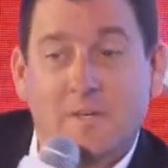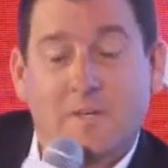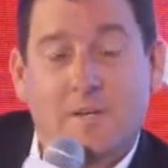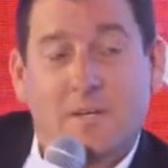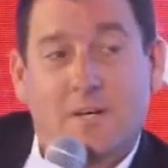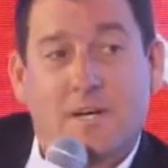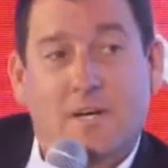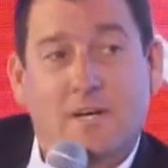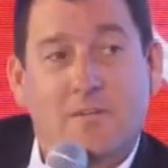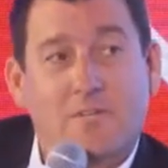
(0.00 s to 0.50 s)

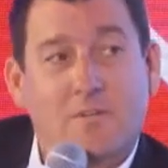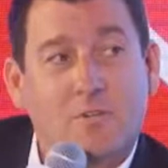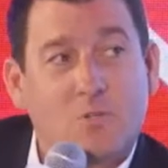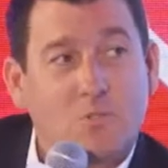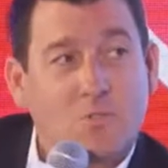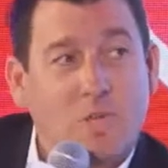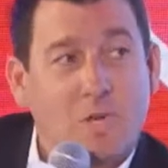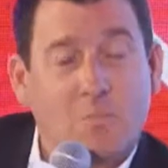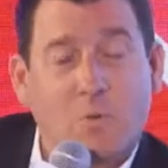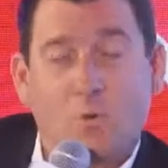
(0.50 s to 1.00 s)
uh, for
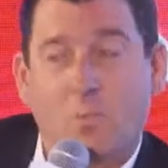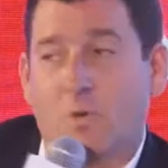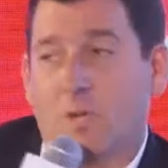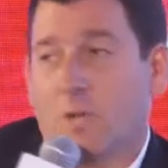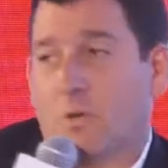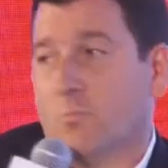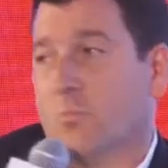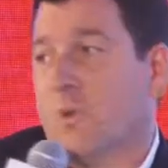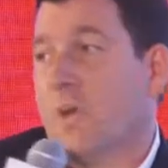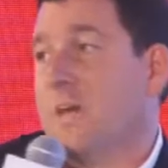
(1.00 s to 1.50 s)
example, when
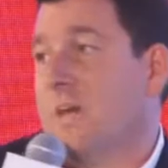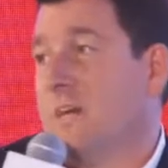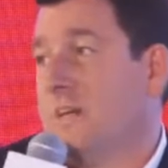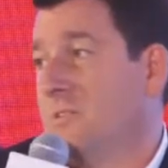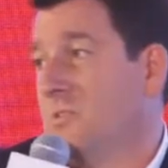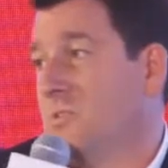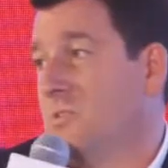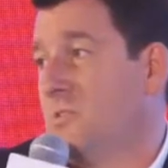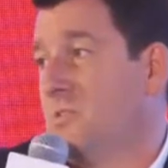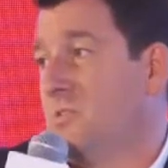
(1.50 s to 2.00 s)
it
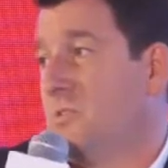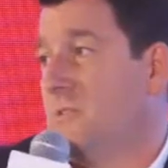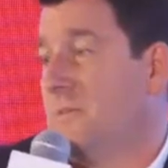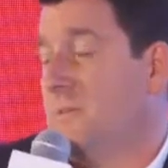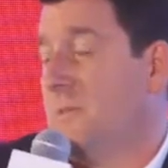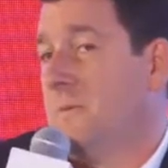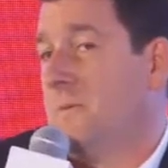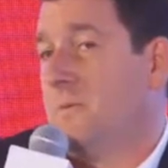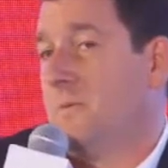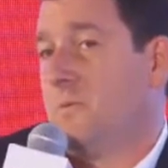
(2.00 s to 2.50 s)
rains,
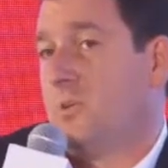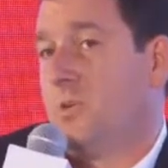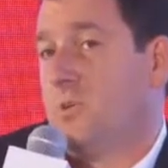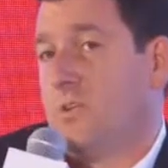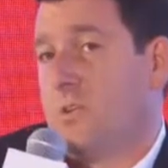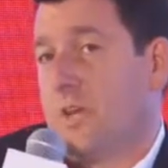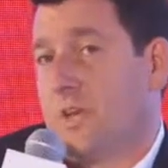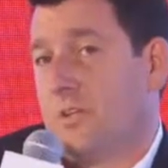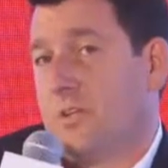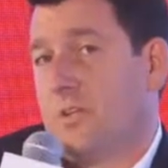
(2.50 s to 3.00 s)
you're
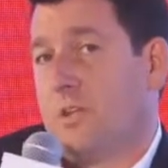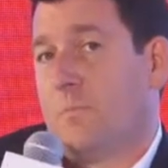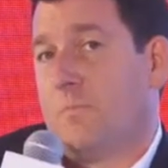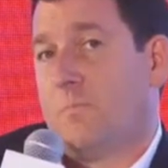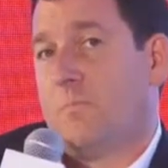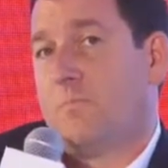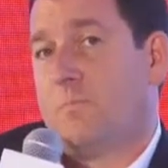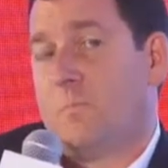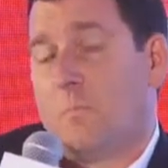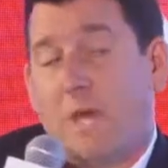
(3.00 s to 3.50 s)
likely to
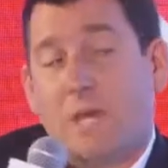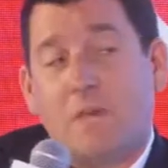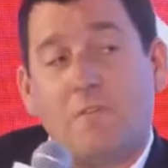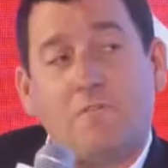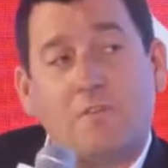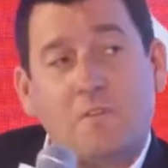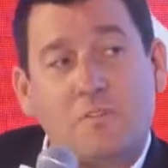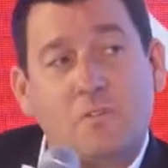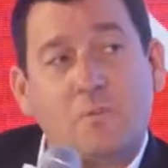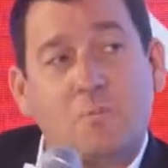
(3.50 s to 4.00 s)
pay
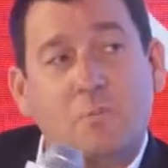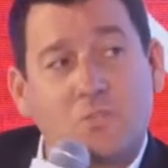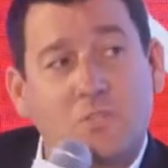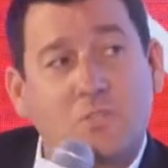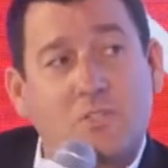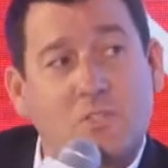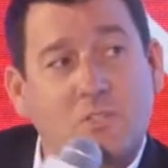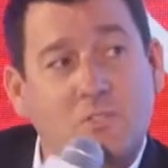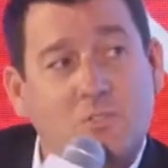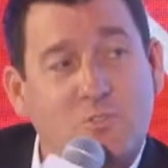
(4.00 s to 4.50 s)

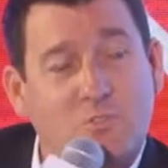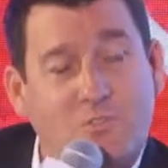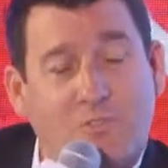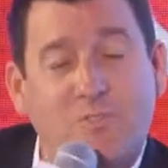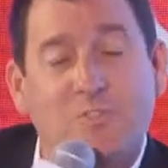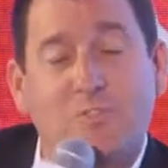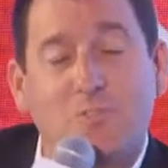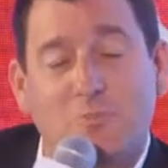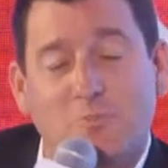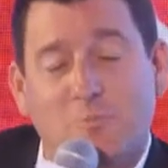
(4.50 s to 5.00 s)

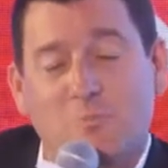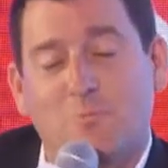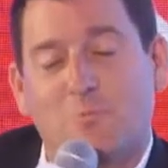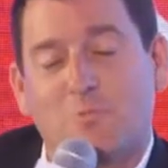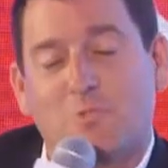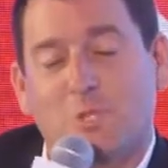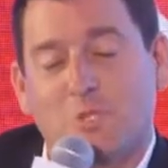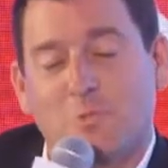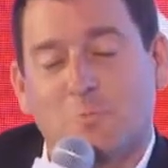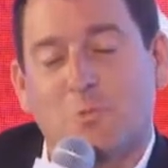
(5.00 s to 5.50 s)

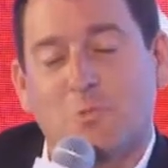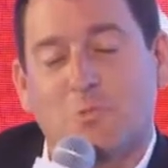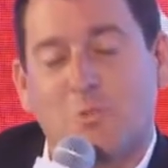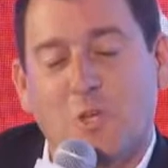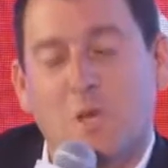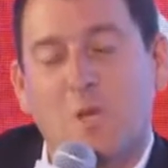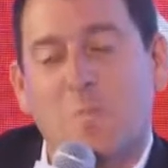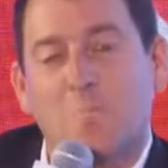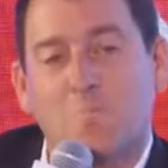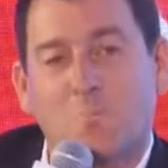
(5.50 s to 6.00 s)

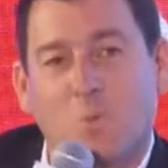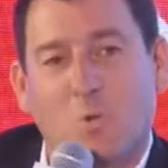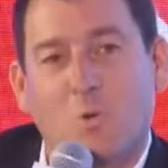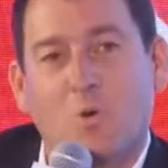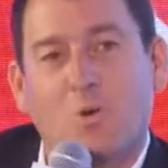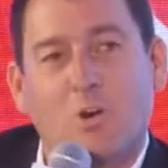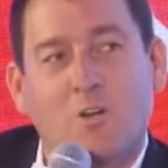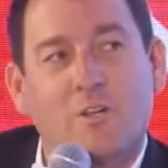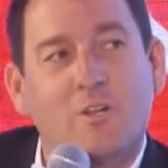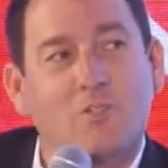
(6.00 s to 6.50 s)
56%
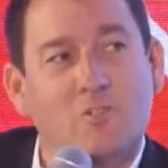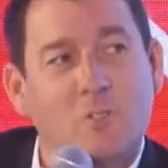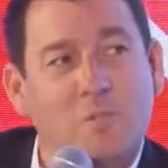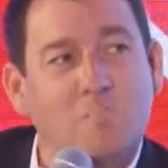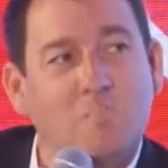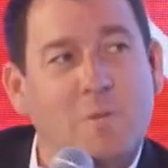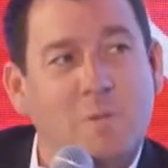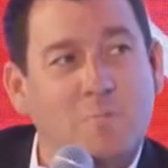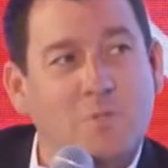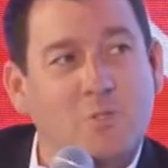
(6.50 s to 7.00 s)
more on a gym
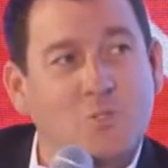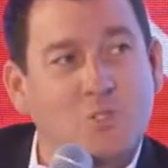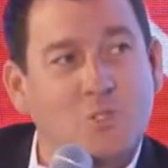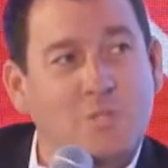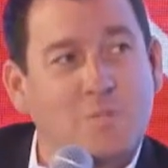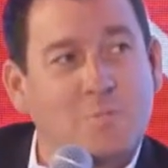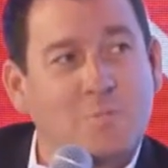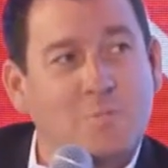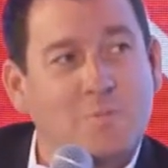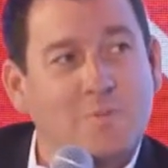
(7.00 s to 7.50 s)

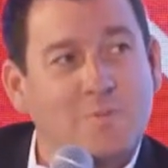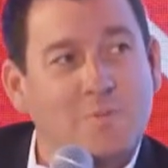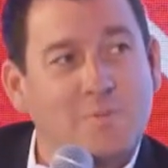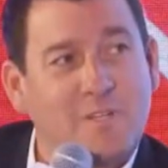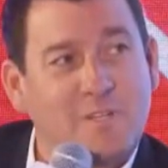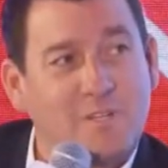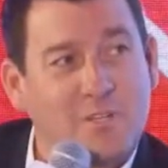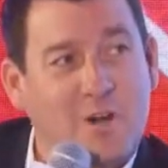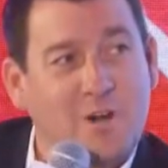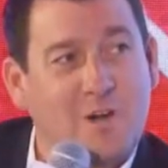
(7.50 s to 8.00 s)
membership
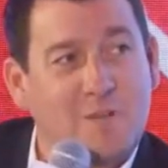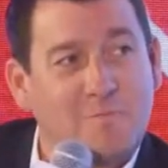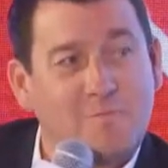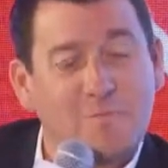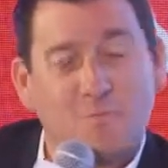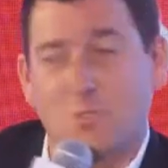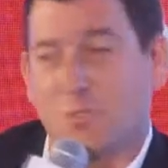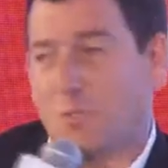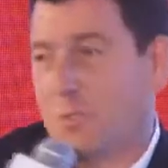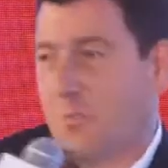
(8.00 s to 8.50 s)
than not.
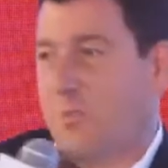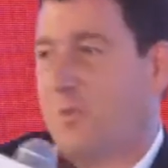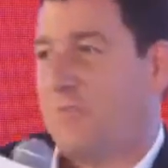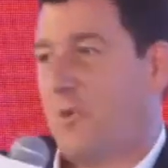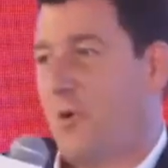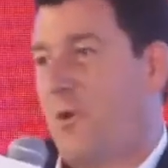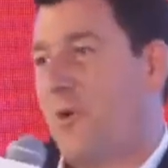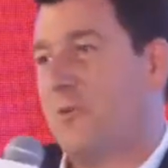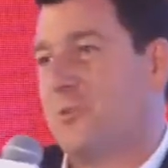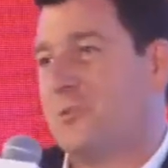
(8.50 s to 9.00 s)
So we have
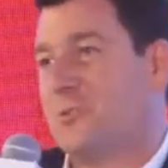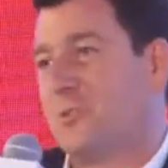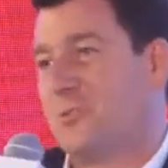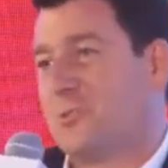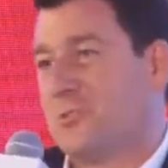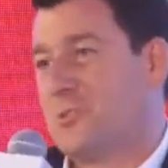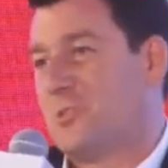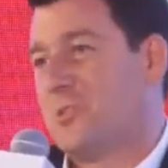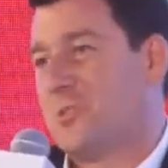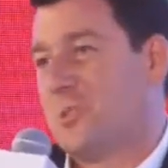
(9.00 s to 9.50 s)
all these little
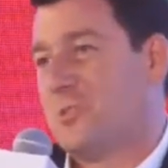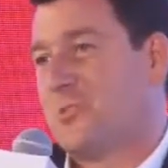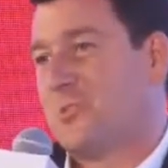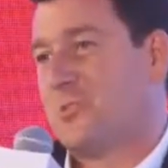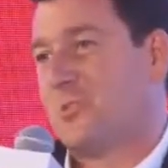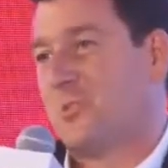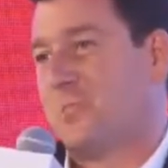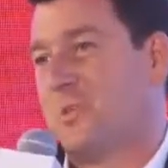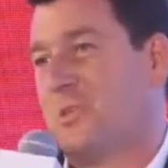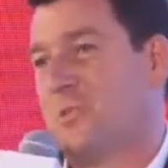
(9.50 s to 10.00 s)

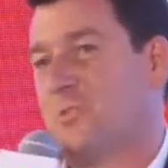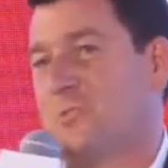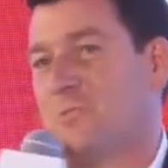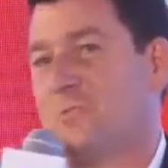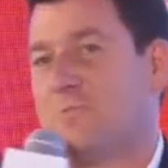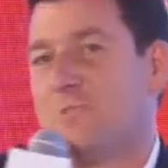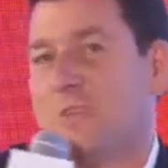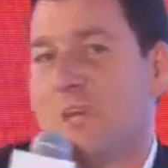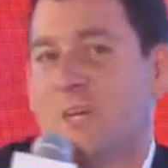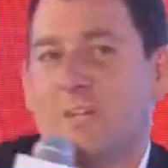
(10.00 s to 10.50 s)
statistical pieces
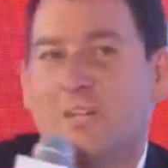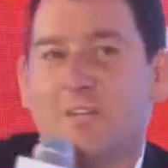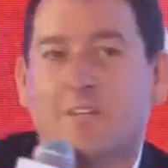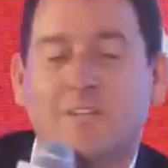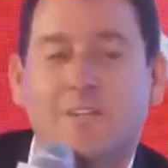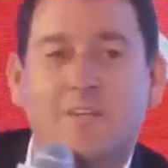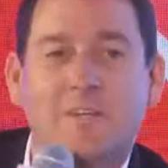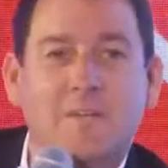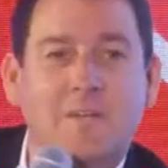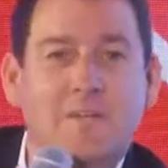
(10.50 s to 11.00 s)
of data
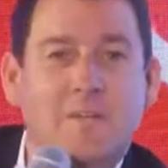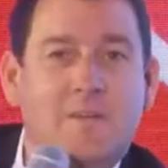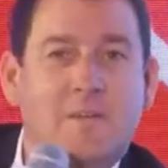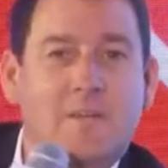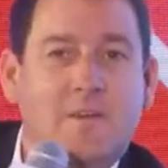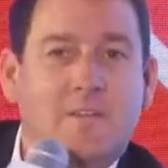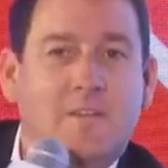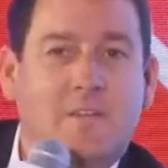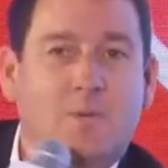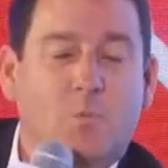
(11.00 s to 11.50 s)

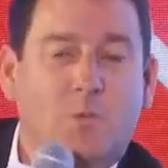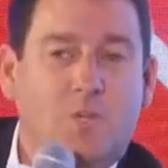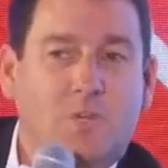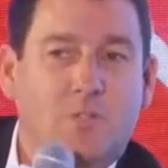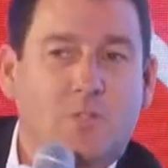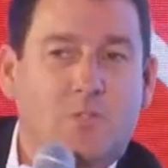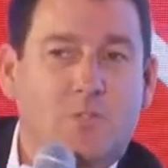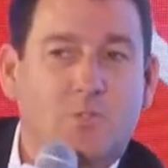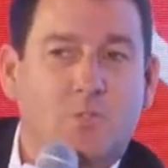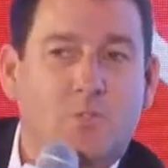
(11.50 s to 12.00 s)
that we can
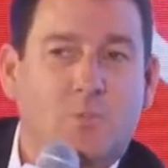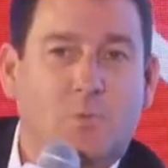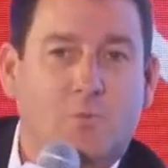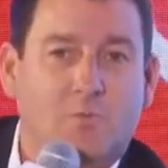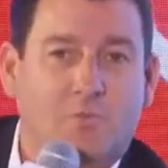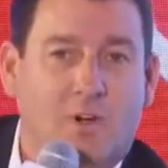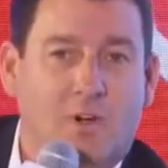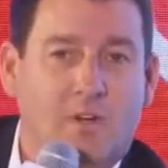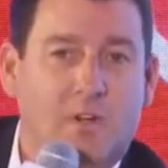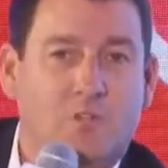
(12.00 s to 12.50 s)
use to
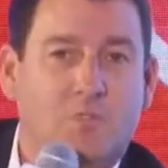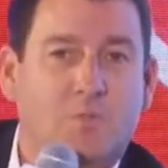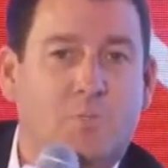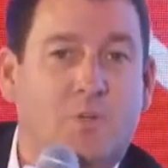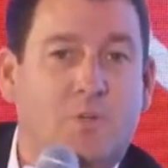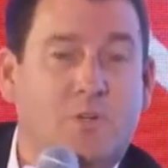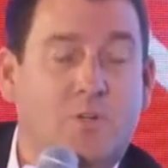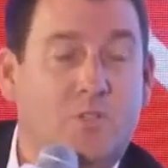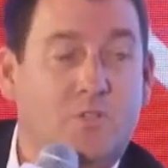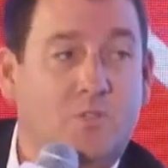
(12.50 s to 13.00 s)
refine
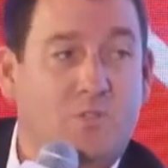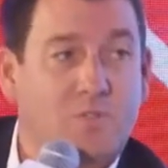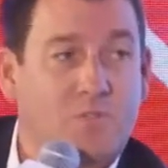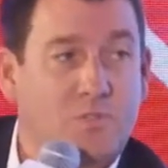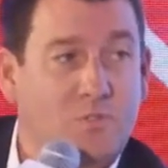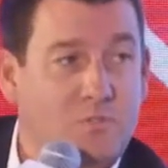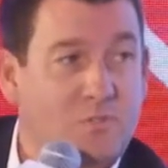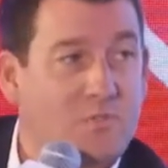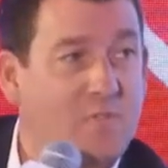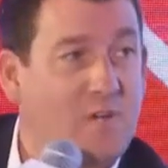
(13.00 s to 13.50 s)

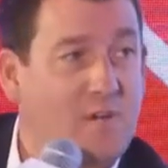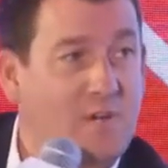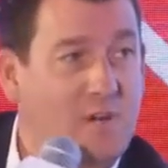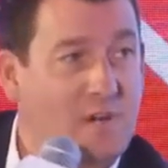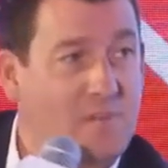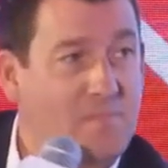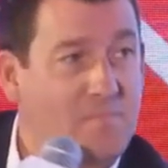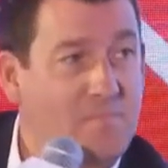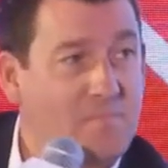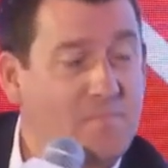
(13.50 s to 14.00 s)
experiences,
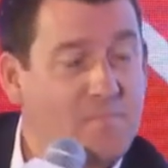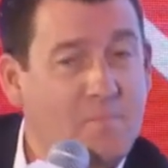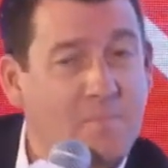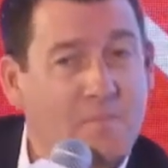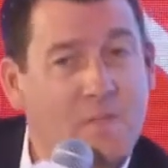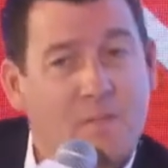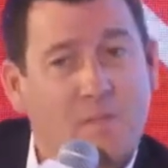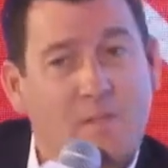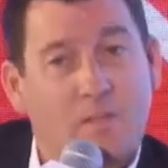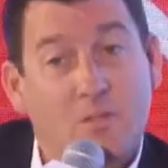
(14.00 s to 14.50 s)
um,
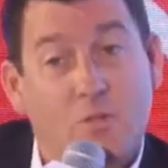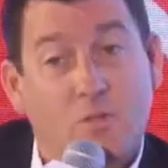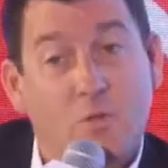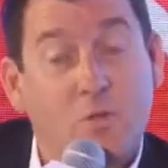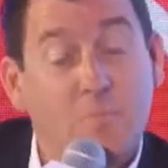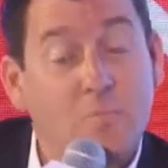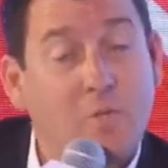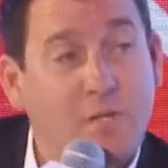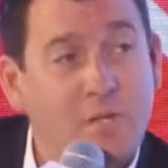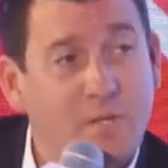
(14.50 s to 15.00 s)

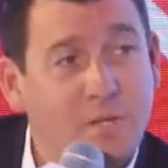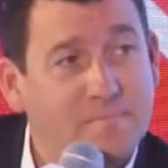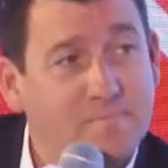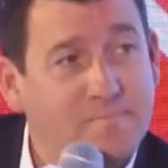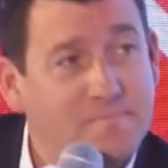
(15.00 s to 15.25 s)
including media.